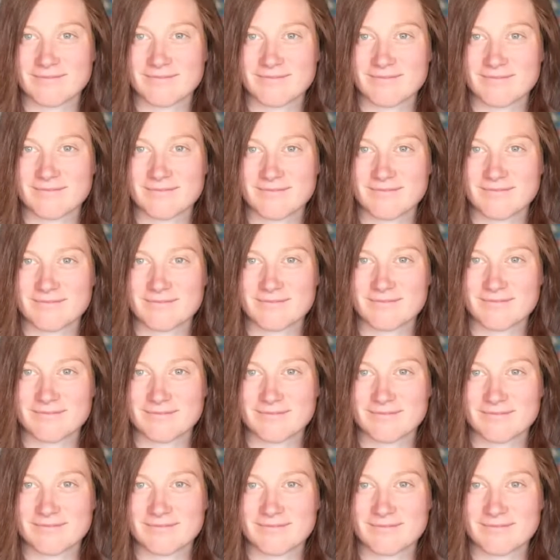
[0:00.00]

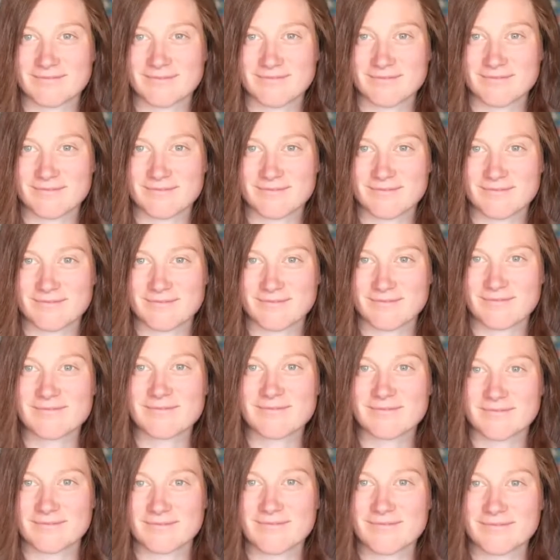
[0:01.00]

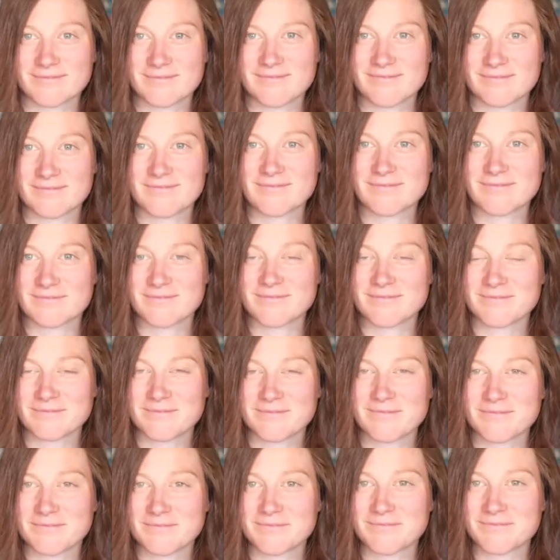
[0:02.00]

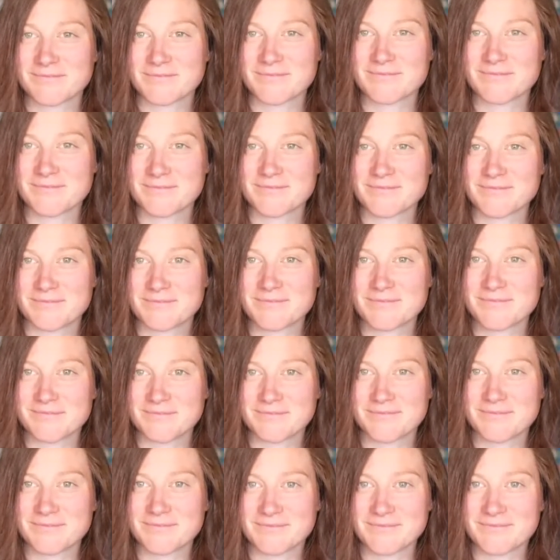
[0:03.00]

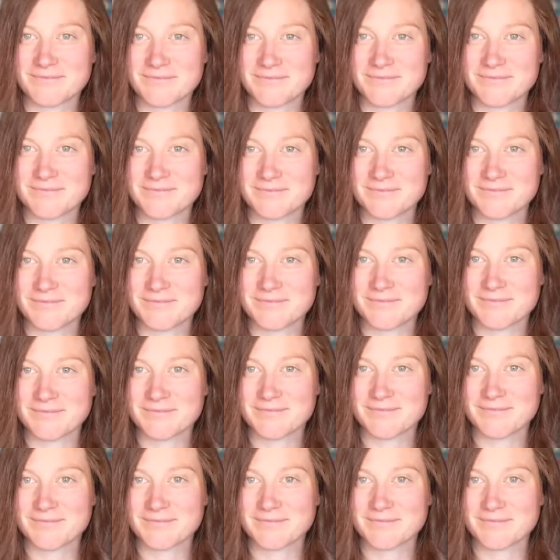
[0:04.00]

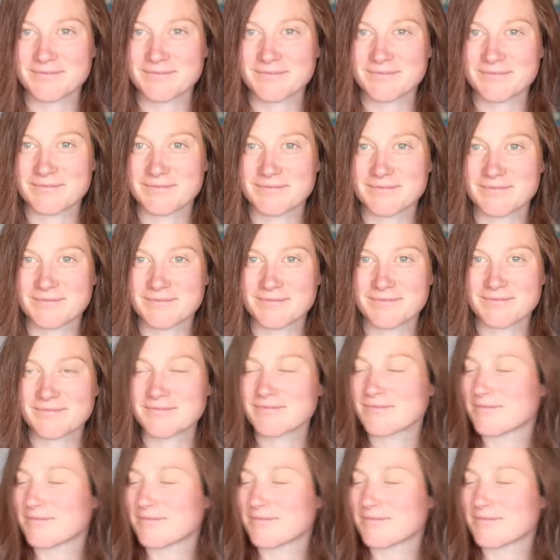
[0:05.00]
[no speech]